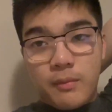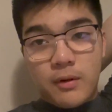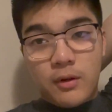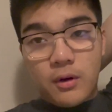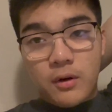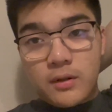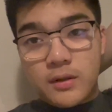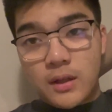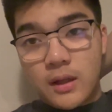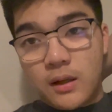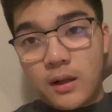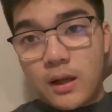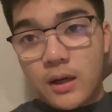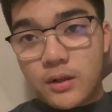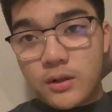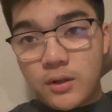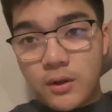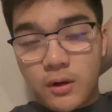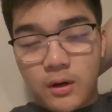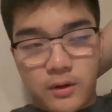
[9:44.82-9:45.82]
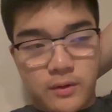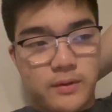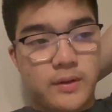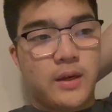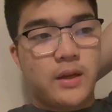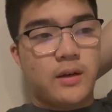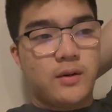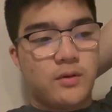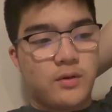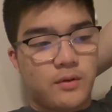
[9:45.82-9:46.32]
notes and lecture
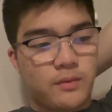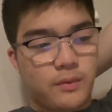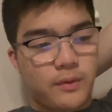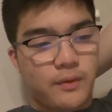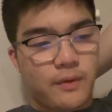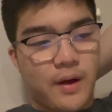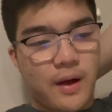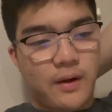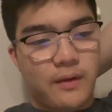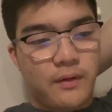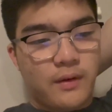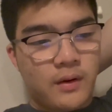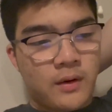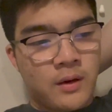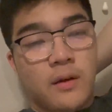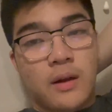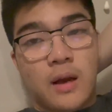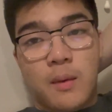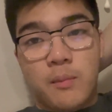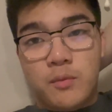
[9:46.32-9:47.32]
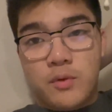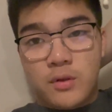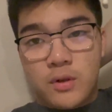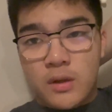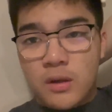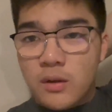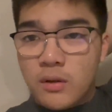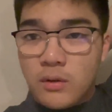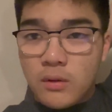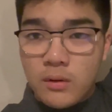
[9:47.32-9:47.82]
content and just revising. I'm just
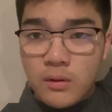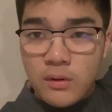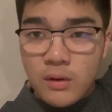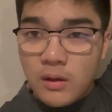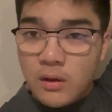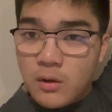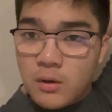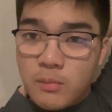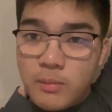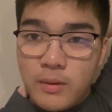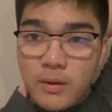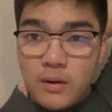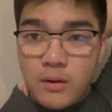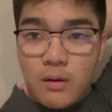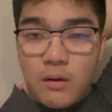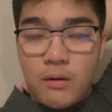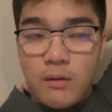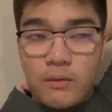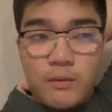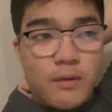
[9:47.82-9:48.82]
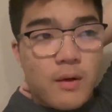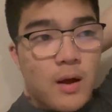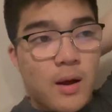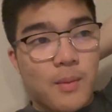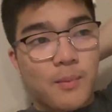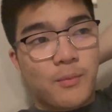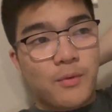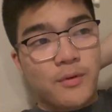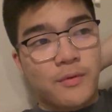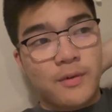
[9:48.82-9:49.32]
going to do a little bit of
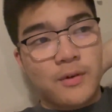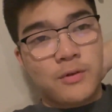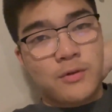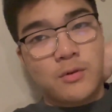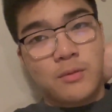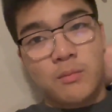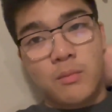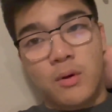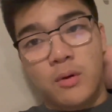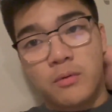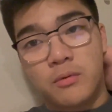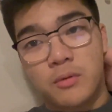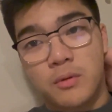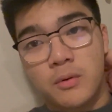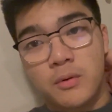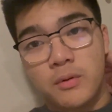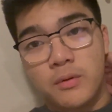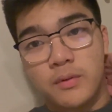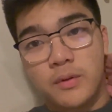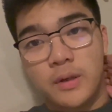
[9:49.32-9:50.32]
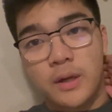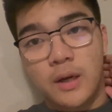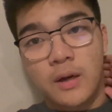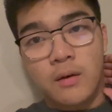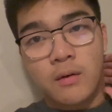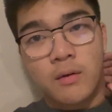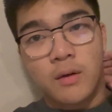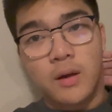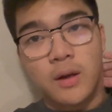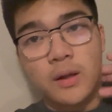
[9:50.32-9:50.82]
revision modules for
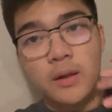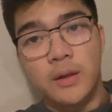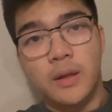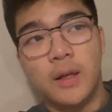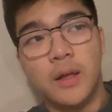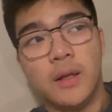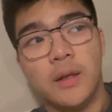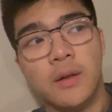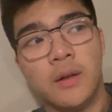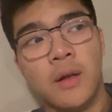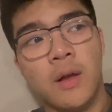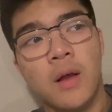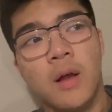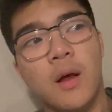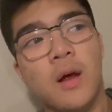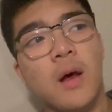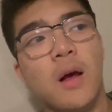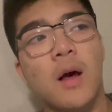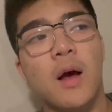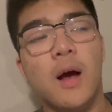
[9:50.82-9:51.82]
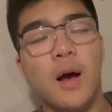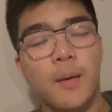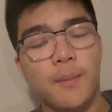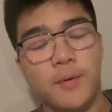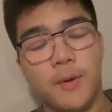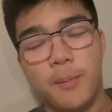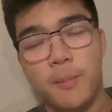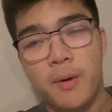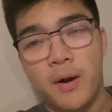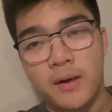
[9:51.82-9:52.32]
now, and then
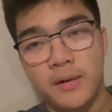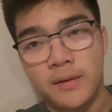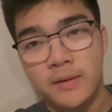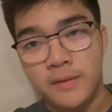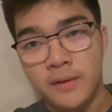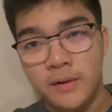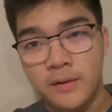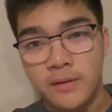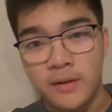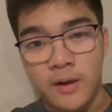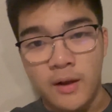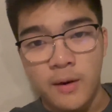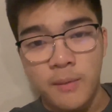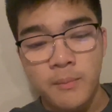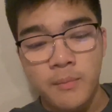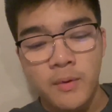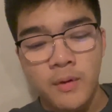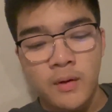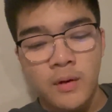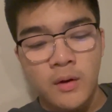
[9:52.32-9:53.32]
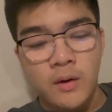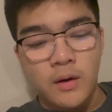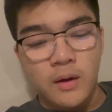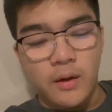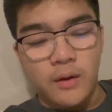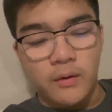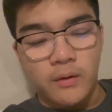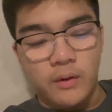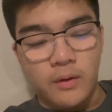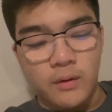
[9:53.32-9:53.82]
the practice exam.
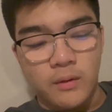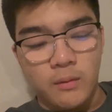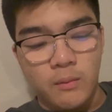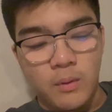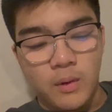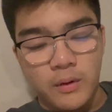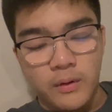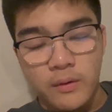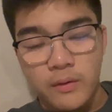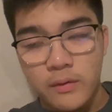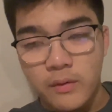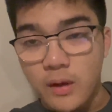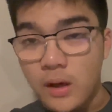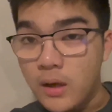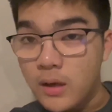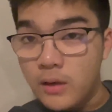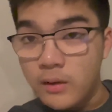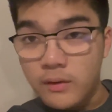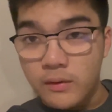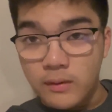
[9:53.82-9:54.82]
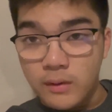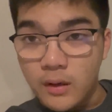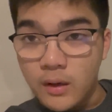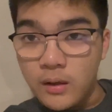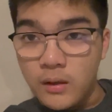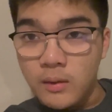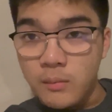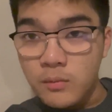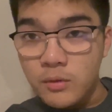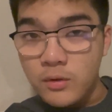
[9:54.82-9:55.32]
And then once that is
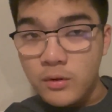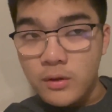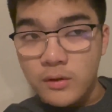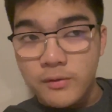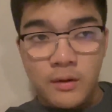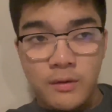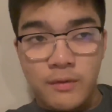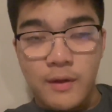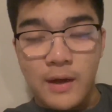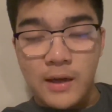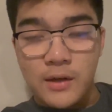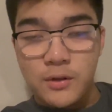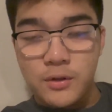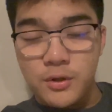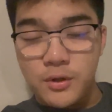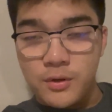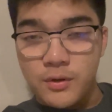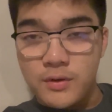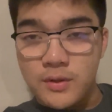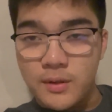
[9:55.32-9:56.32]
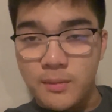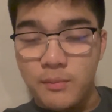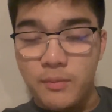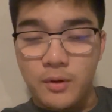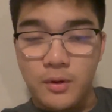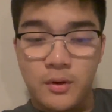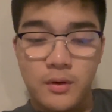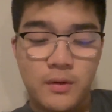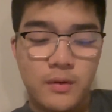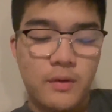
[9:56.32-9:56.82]
done, I'm just going to fine-tune some
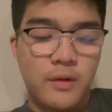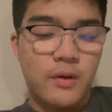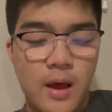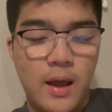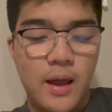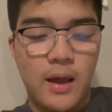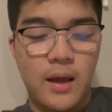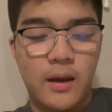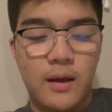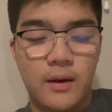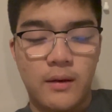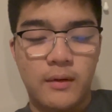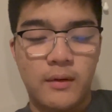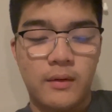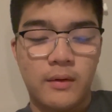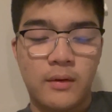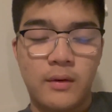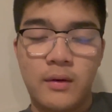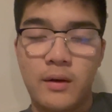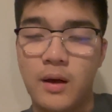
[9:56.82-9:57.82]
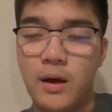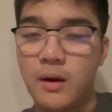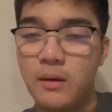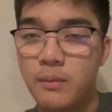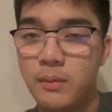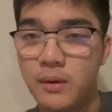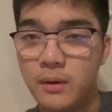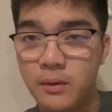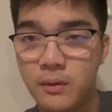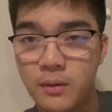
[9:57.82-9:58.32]
notes and I
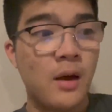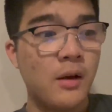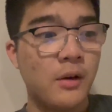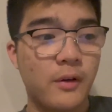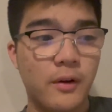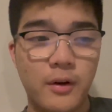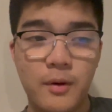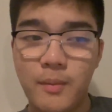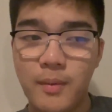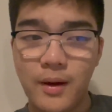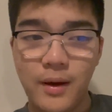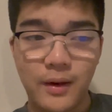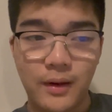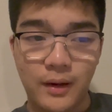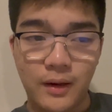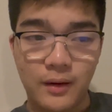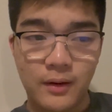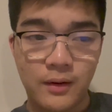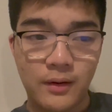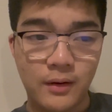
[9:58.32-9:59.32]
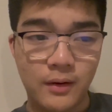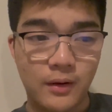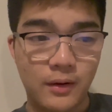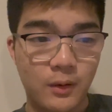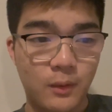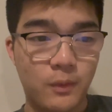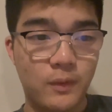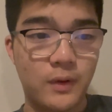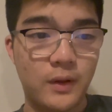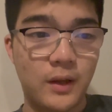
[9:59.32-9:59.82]
will go to bed and
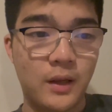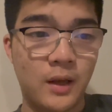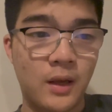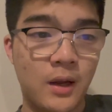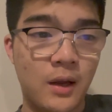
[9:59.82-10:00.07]
hopefully